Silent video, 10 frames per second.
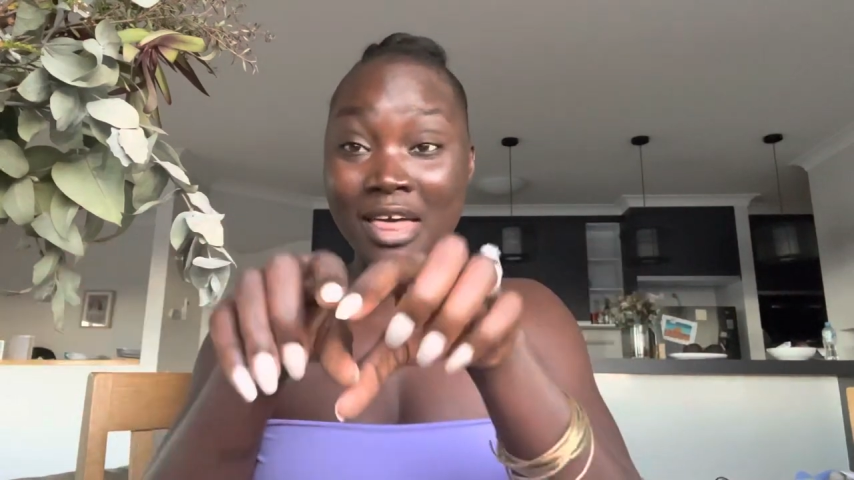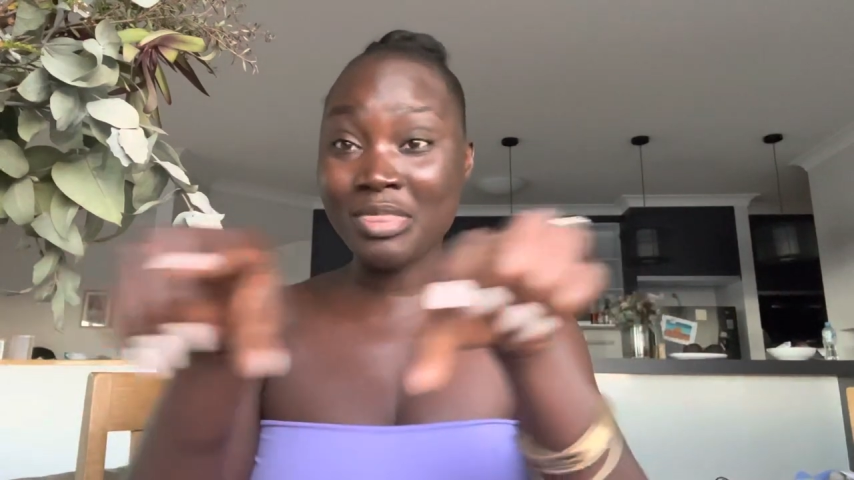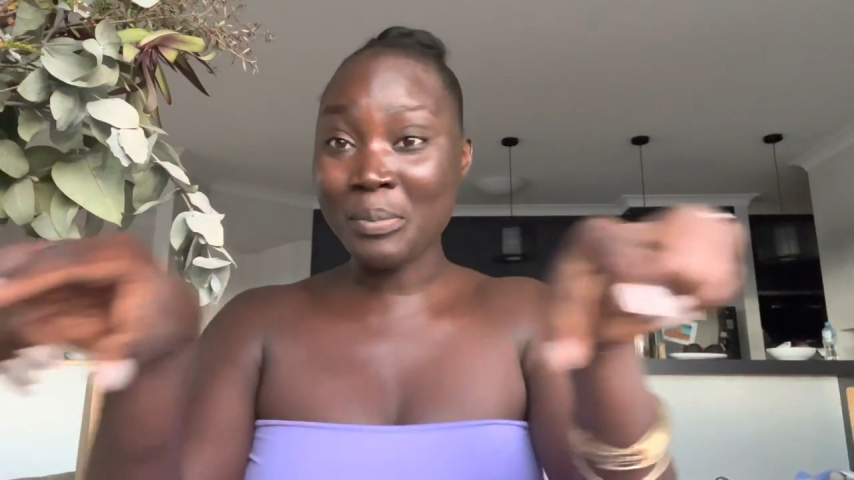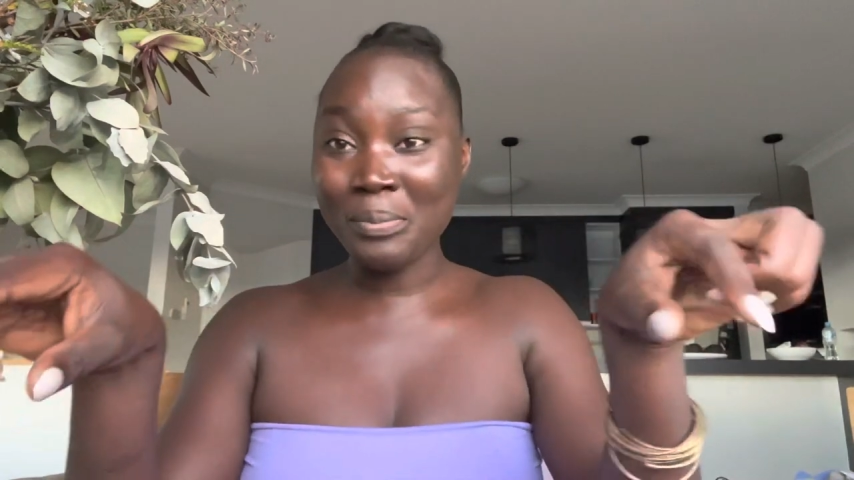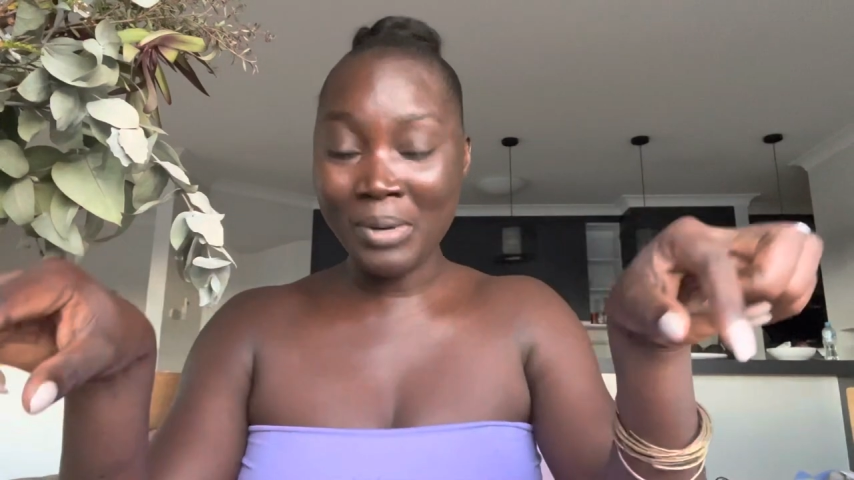
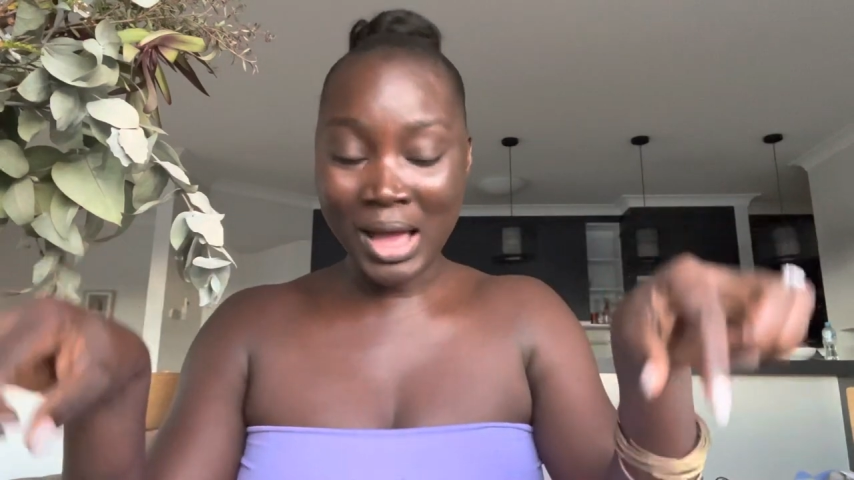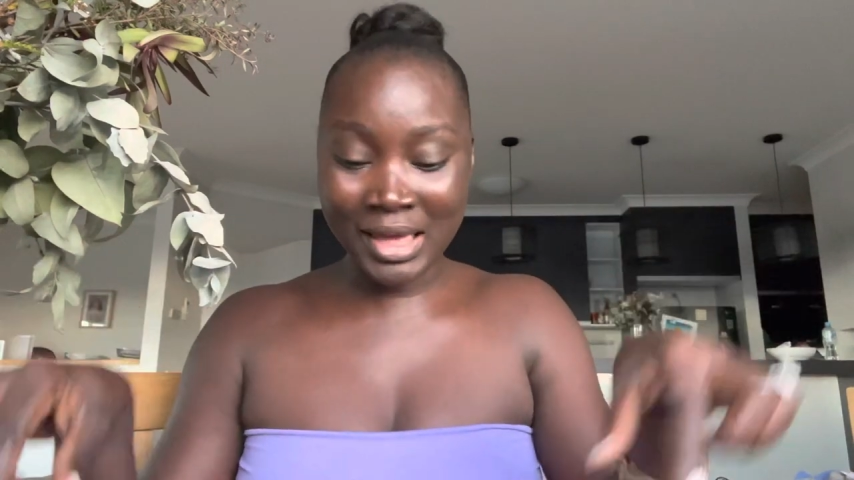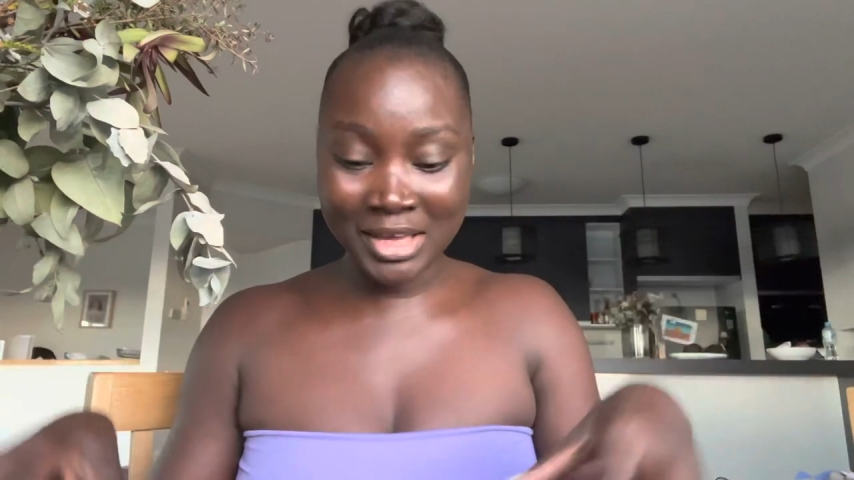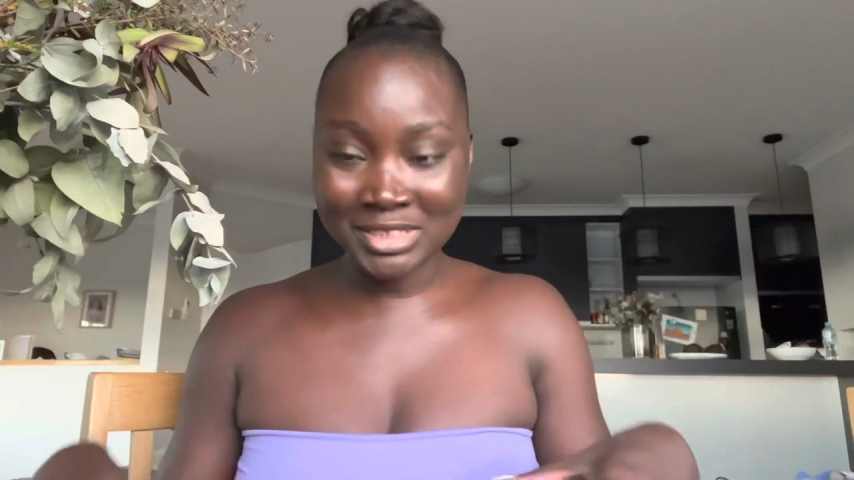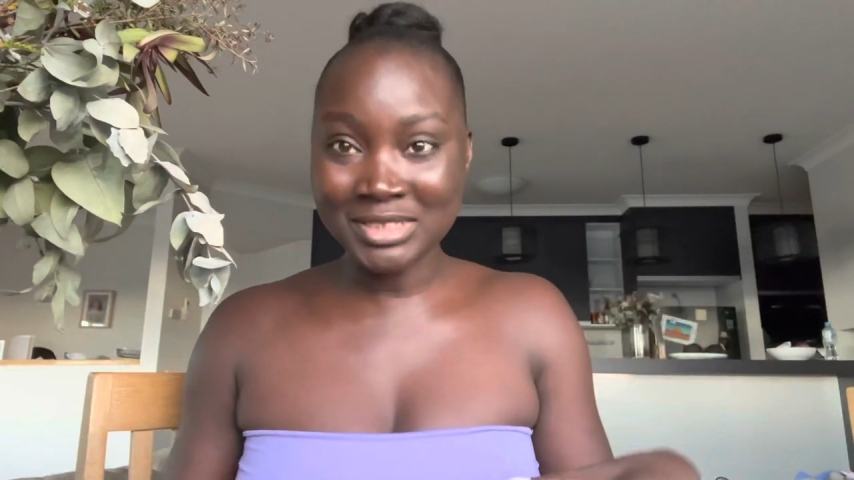the
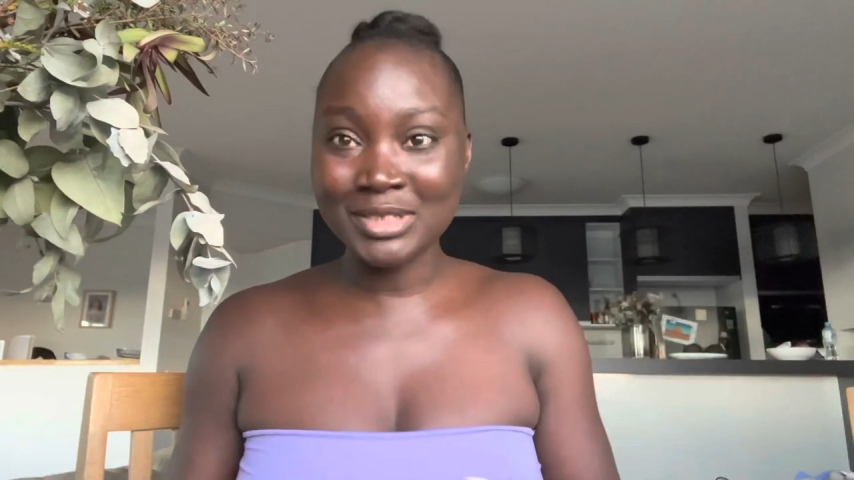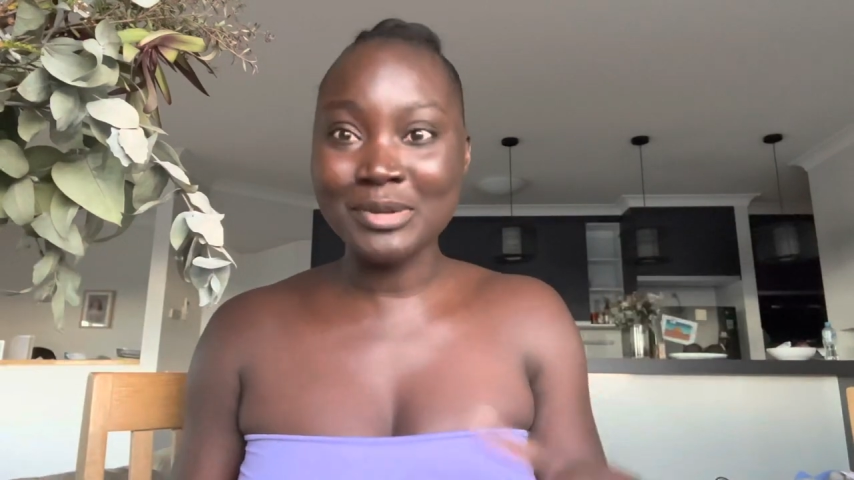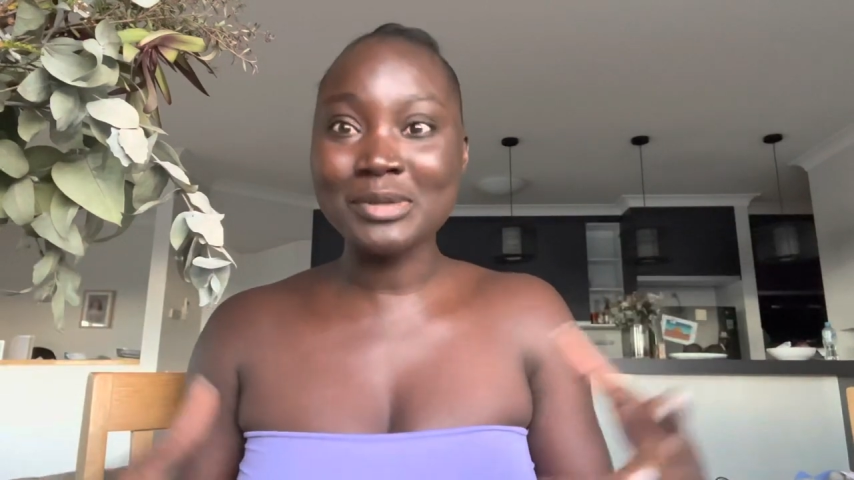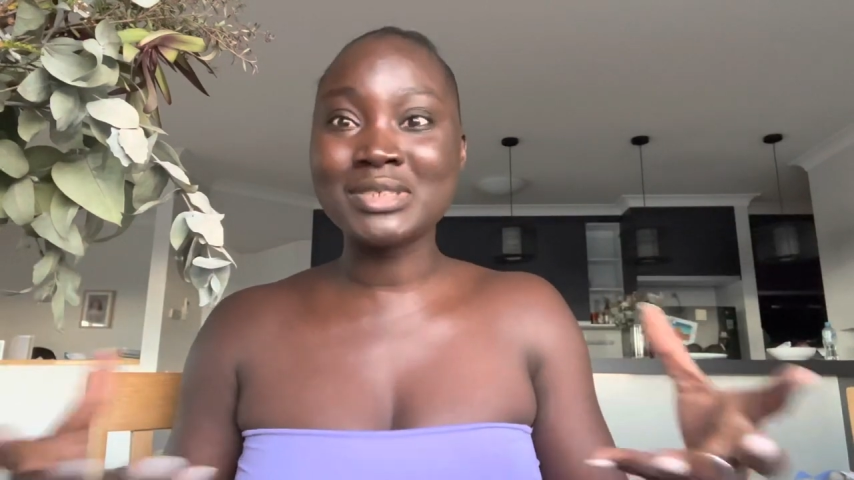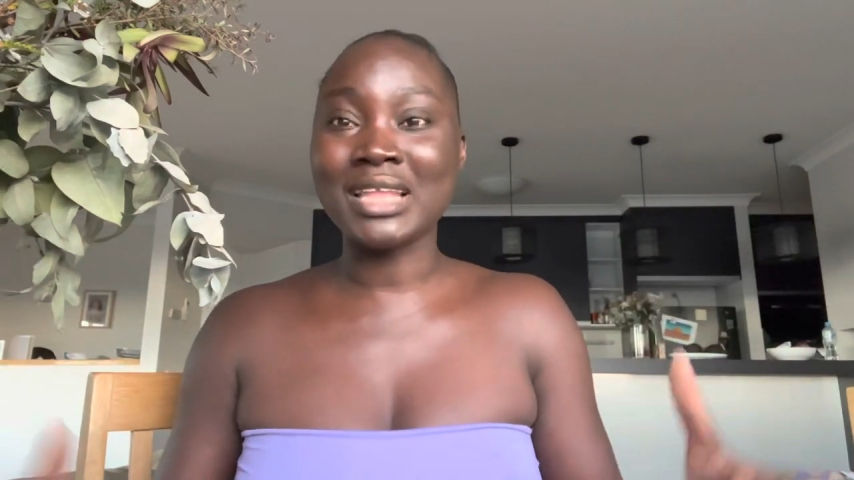packaging
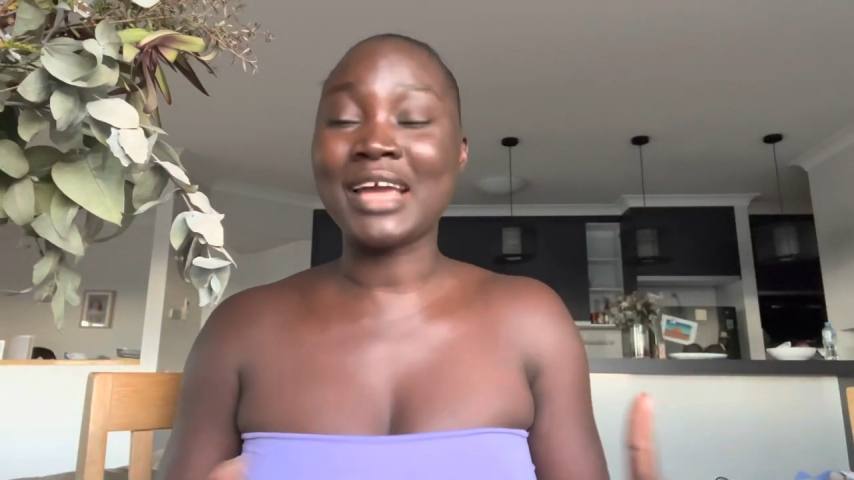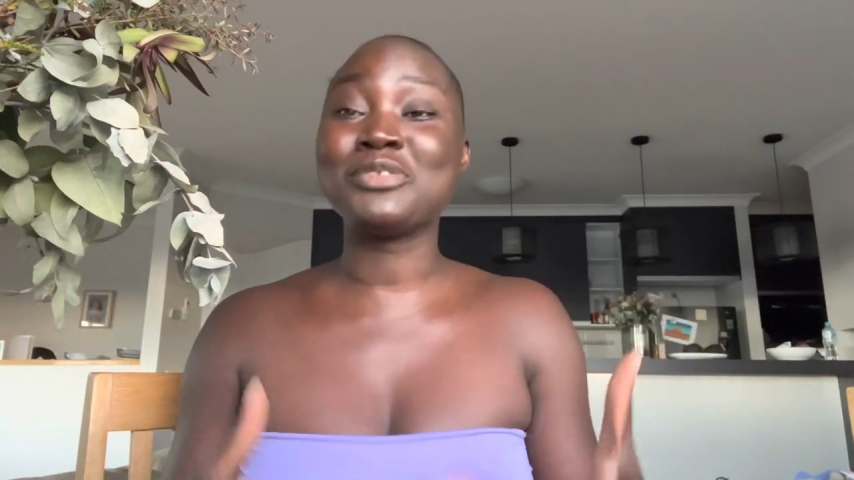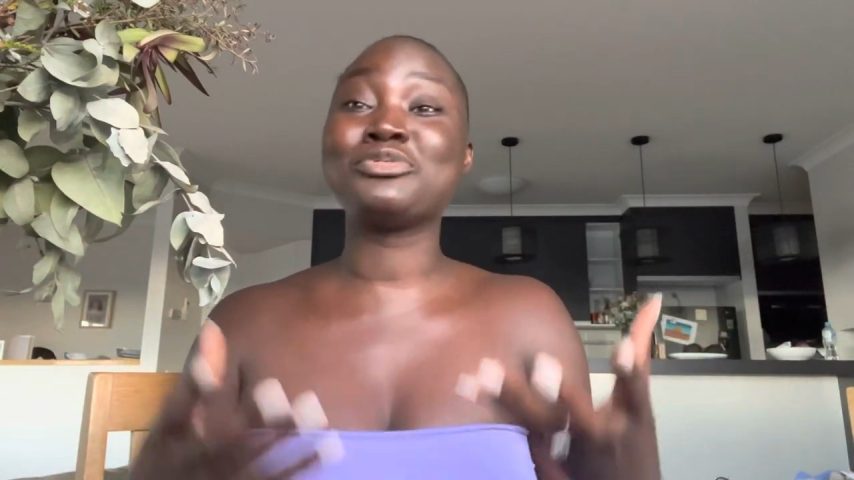looked like